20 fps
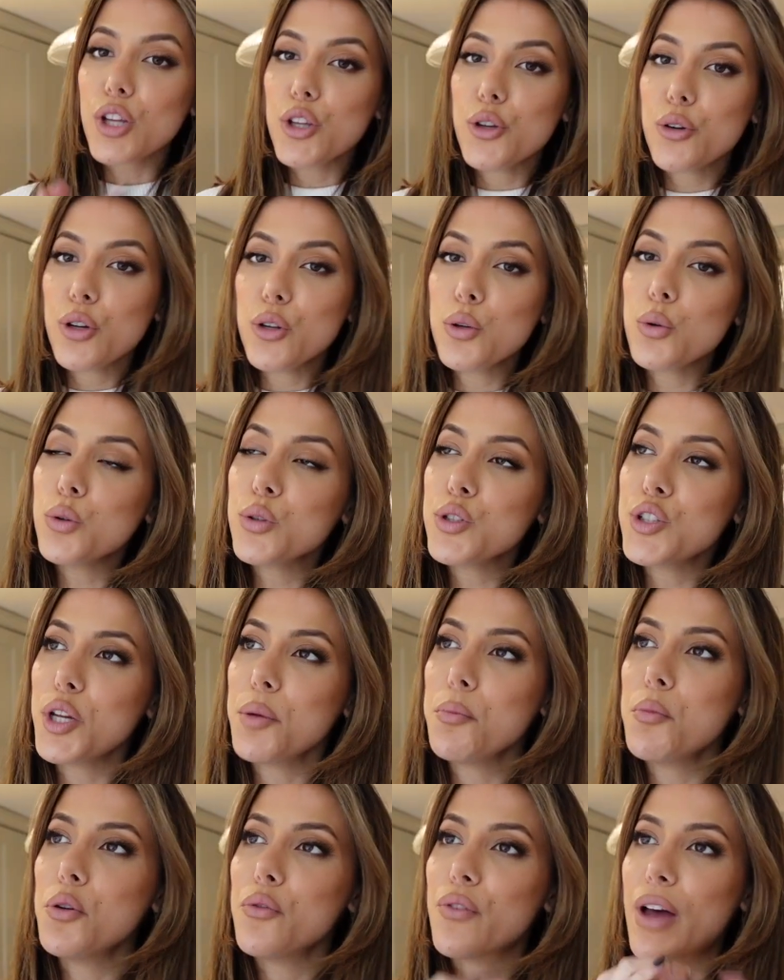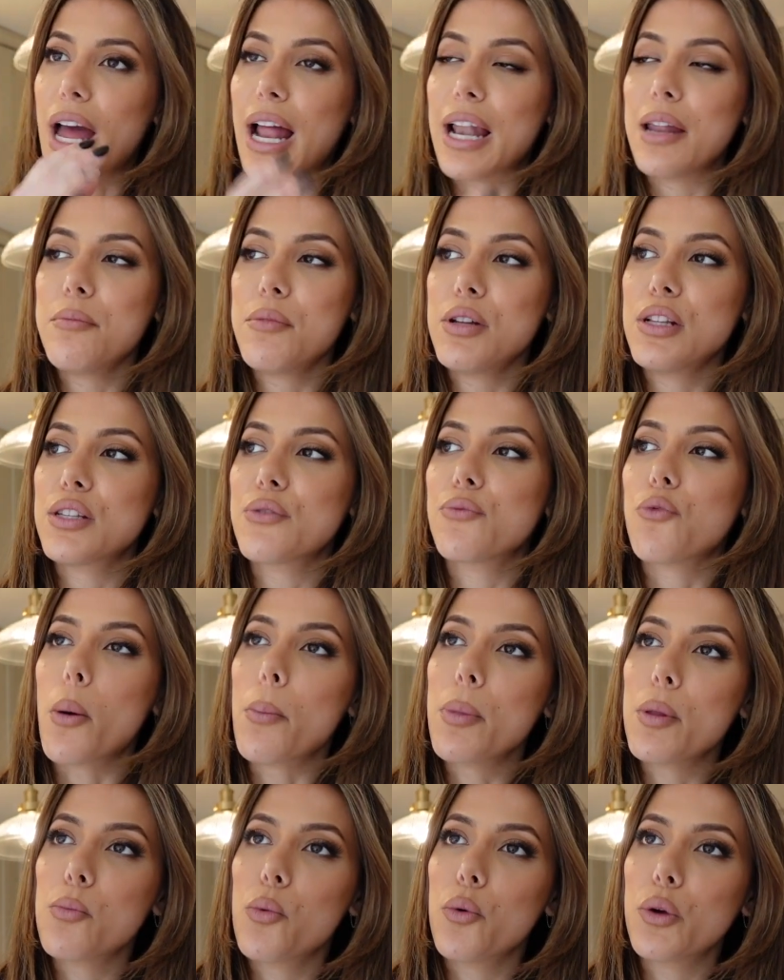You can also move elements
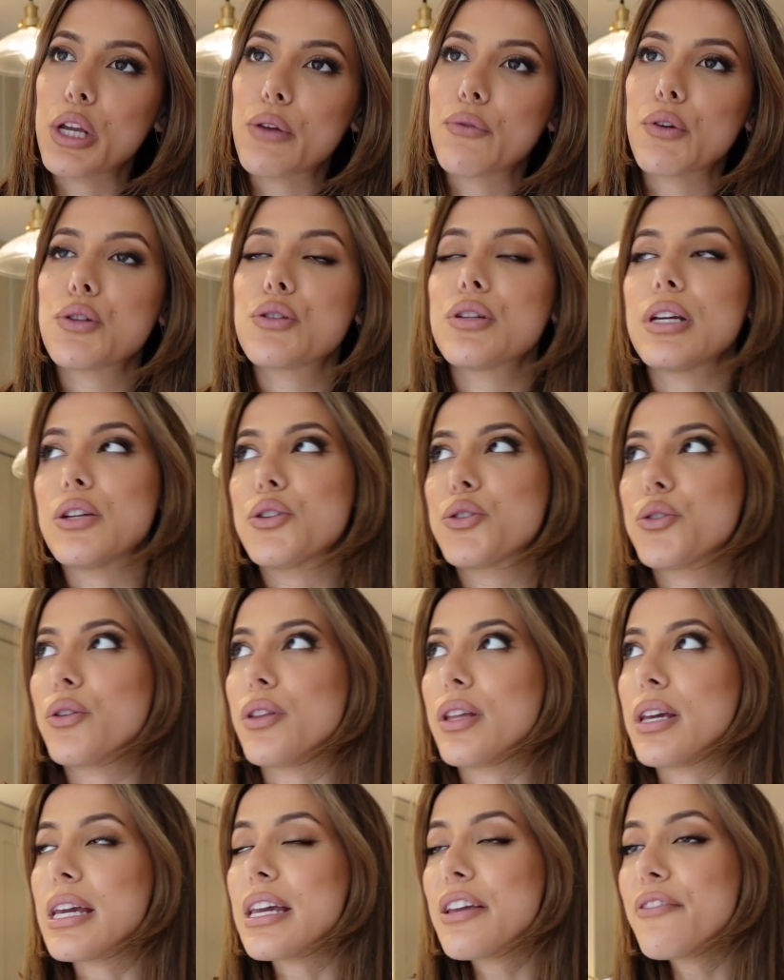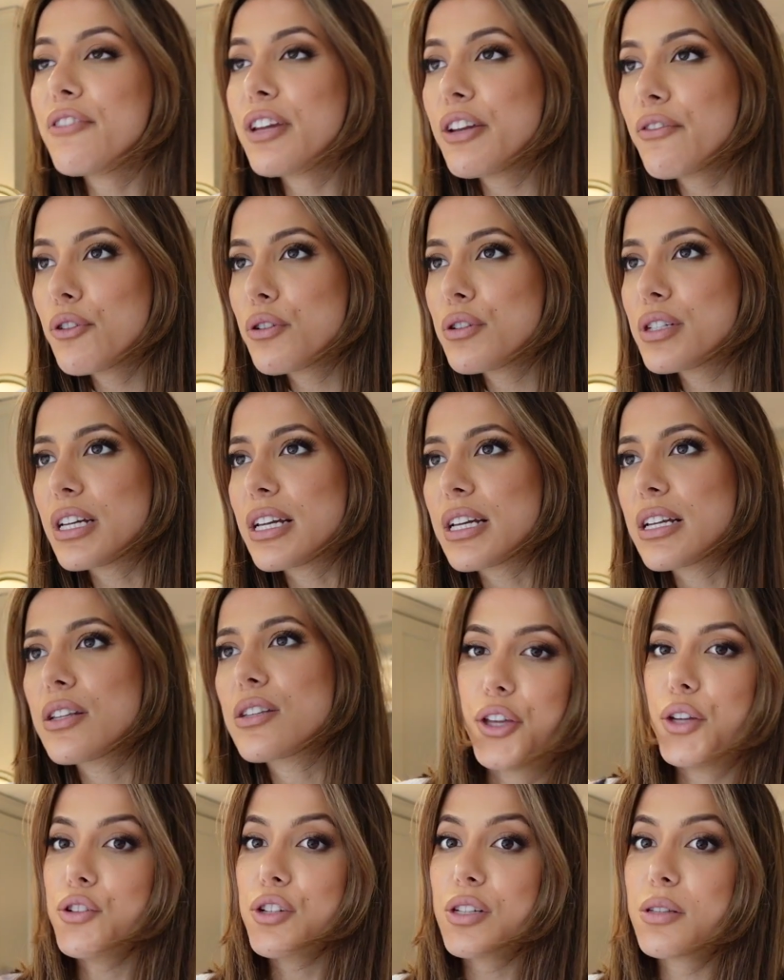from the morning routine to the evening routine.
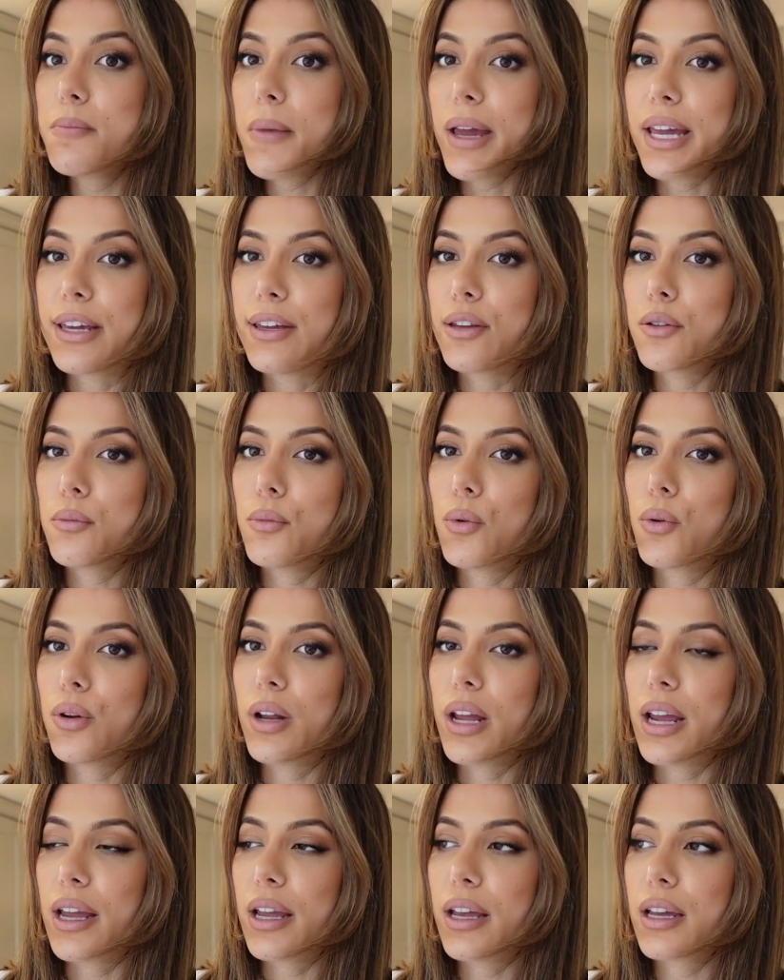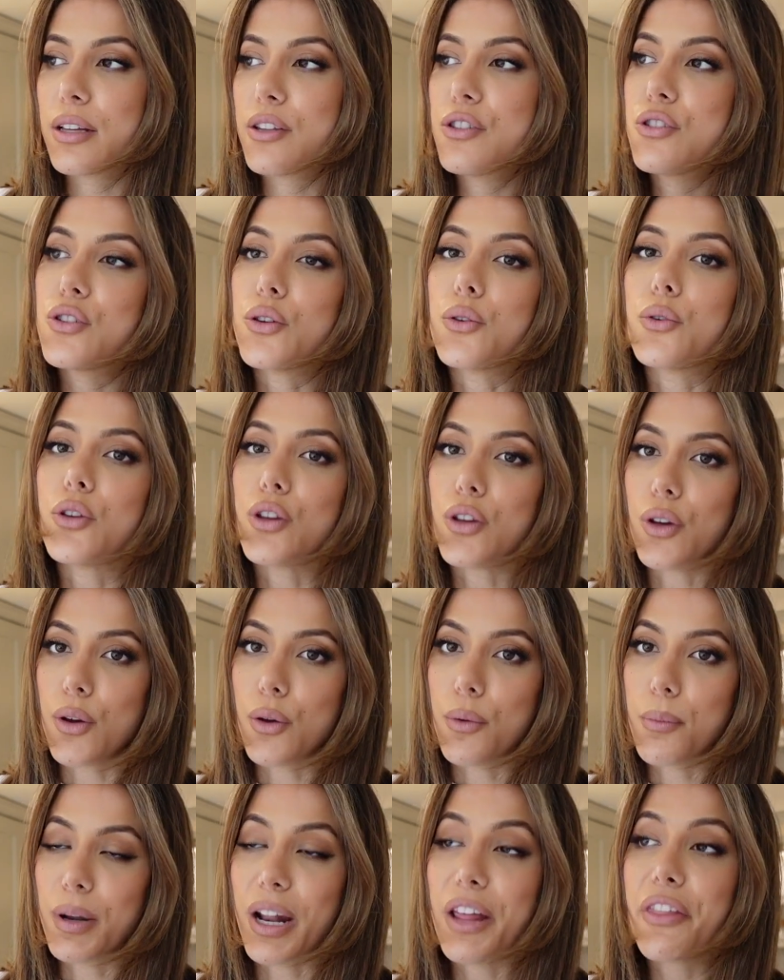You just make your morning suit
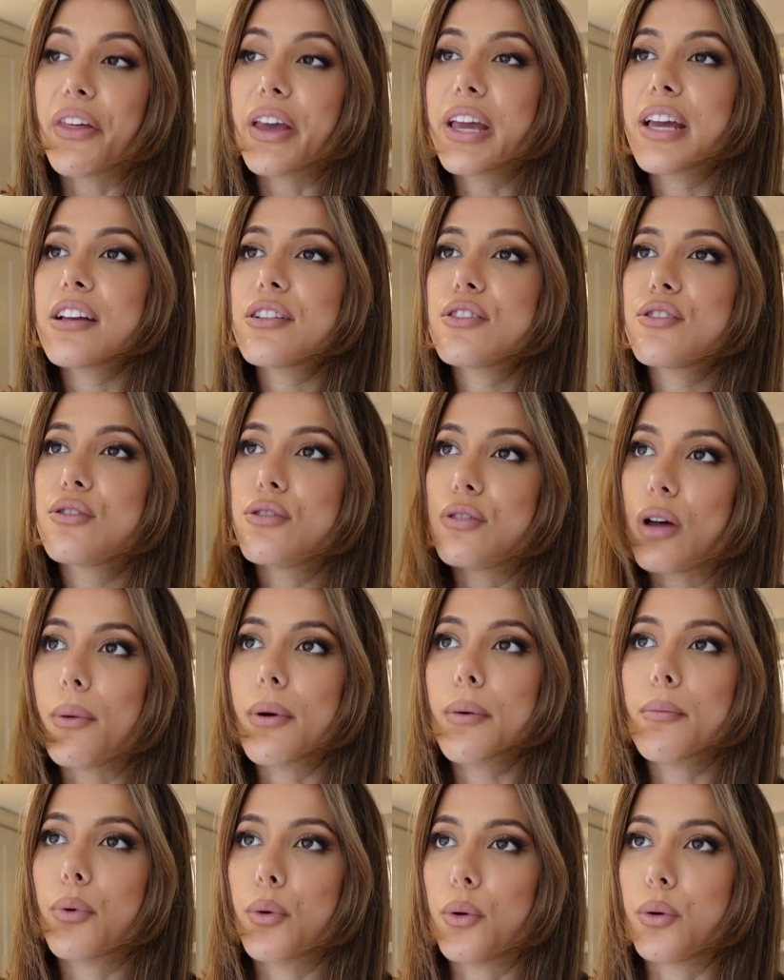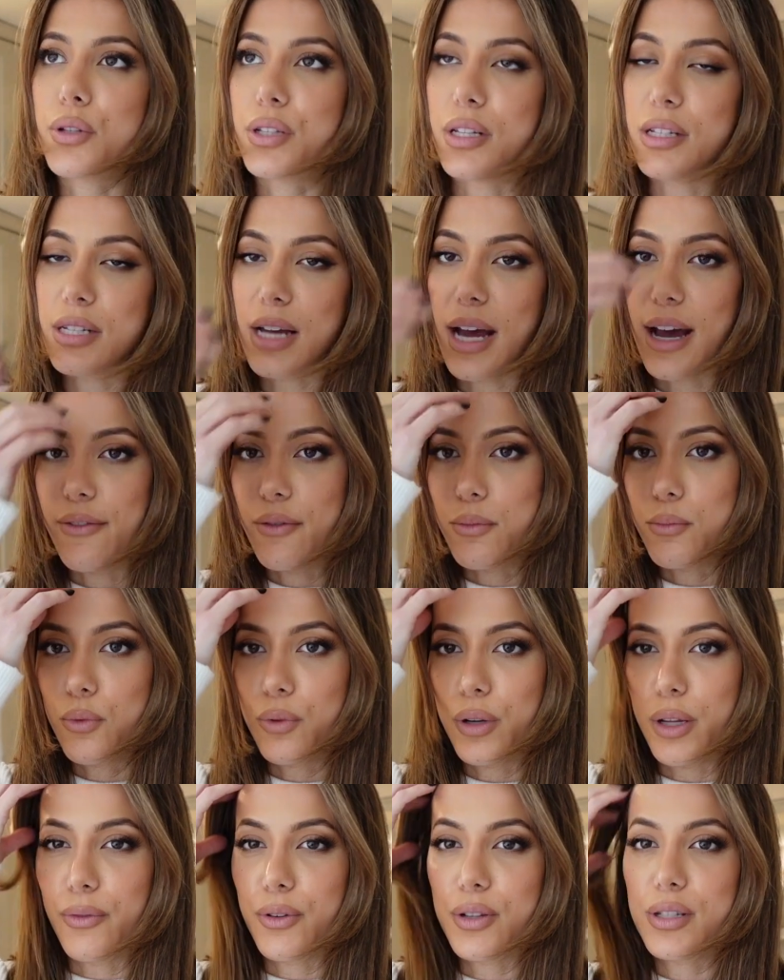you. But I think it's so important to have a
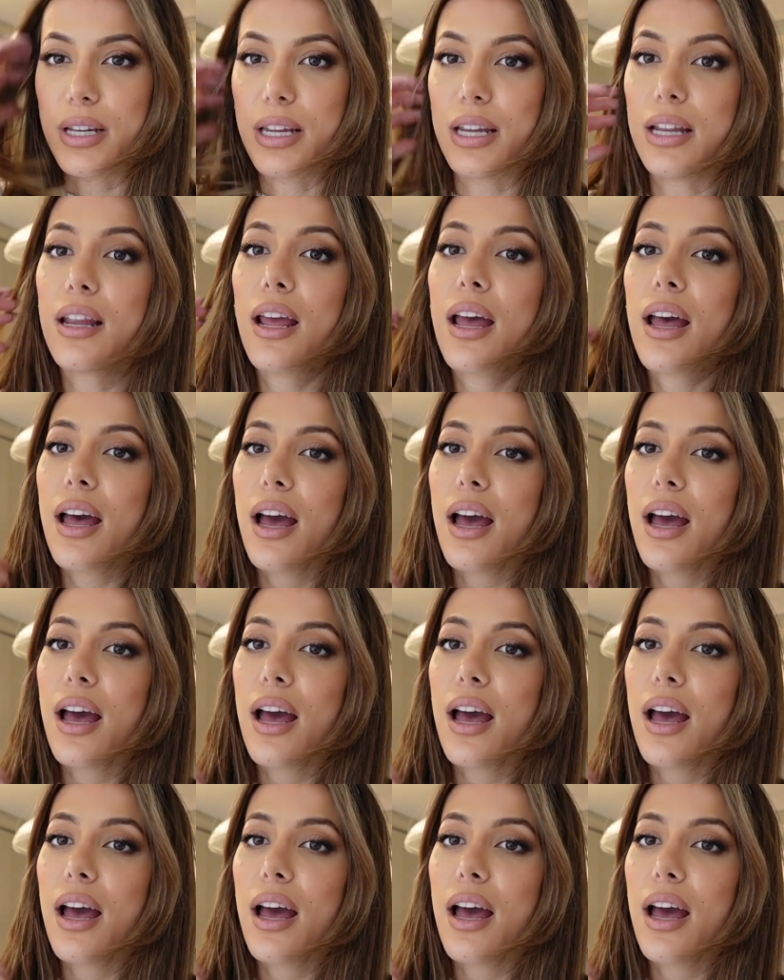morning routine.